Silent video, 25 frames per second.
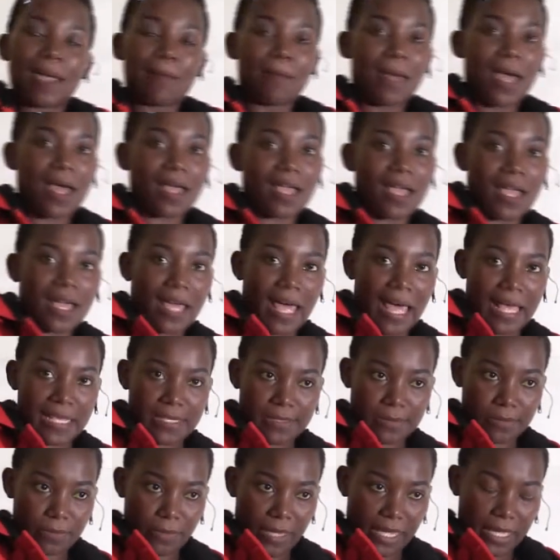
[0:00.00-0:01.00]
marker
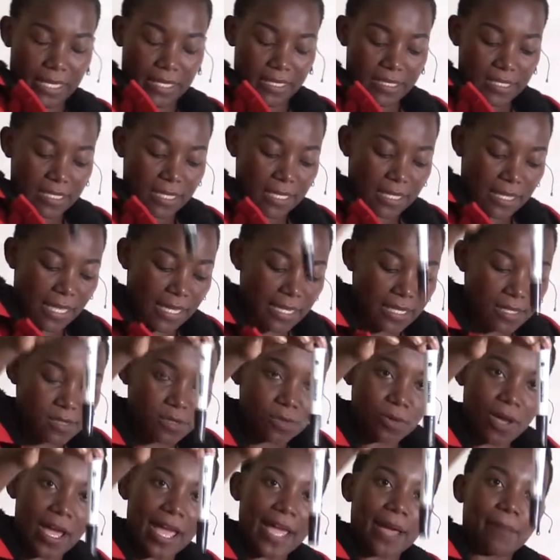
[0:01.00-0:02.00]
has weight. That is
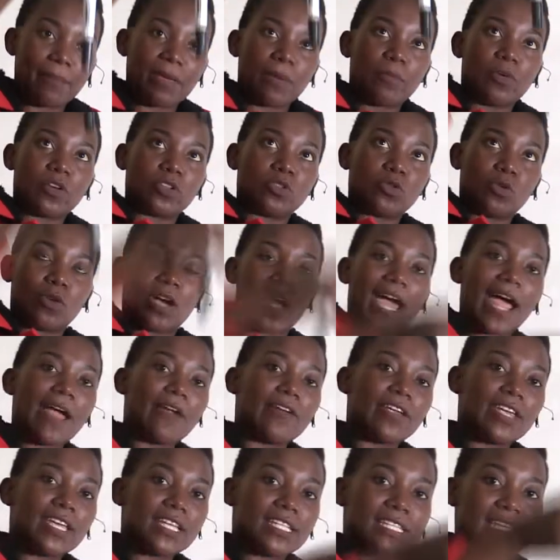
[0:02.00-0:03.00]
why I'm able to
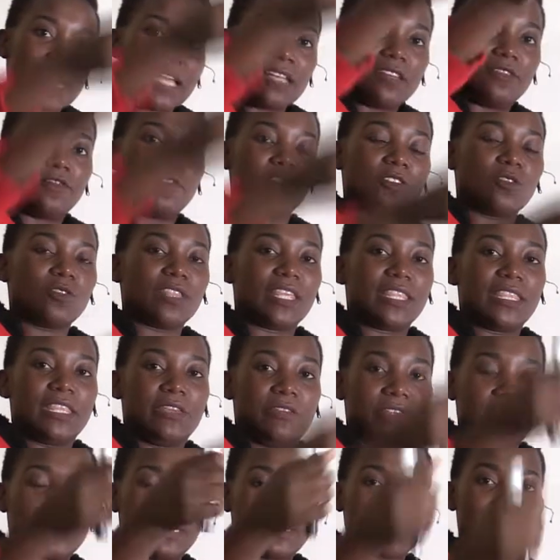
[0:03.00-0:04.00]
carry it and feel that
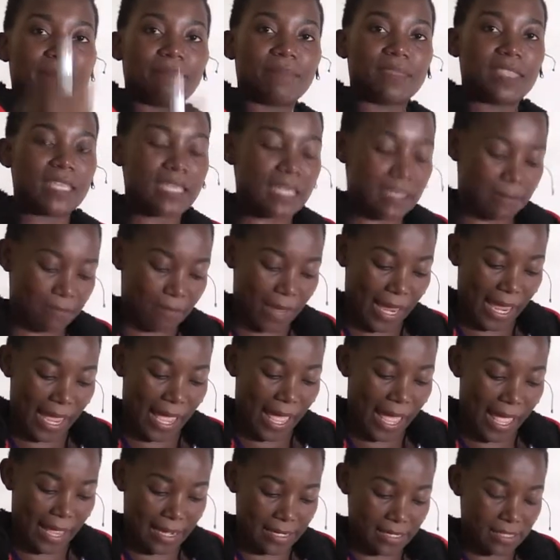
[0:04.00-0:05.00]
there is something in my
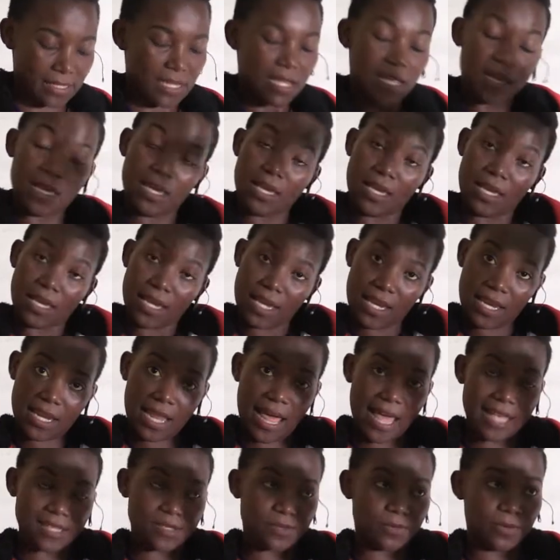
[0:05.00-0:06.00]
hand. It
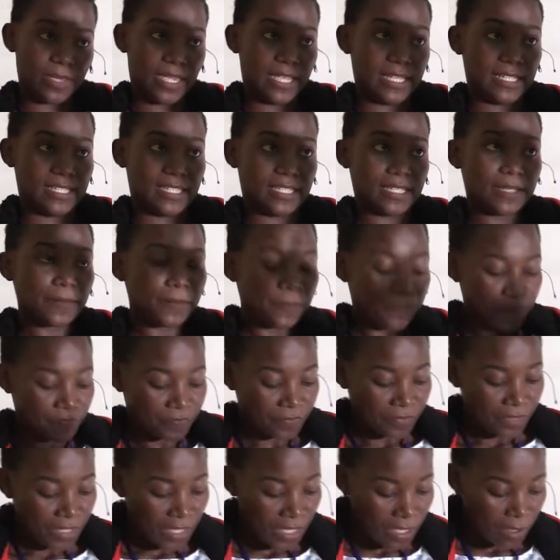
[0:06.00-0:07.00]
has weight.
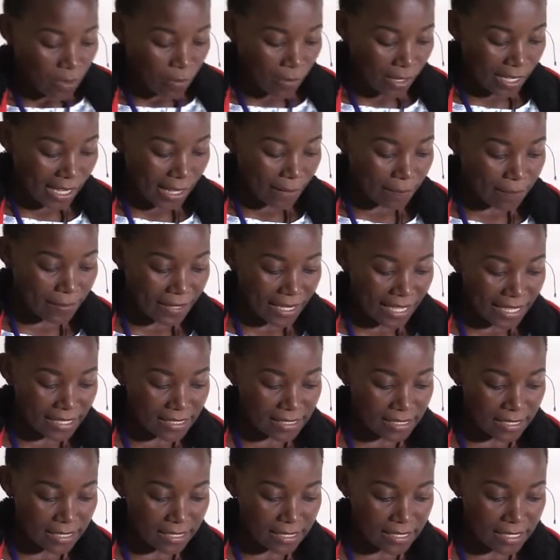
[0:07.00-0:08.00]
When I place it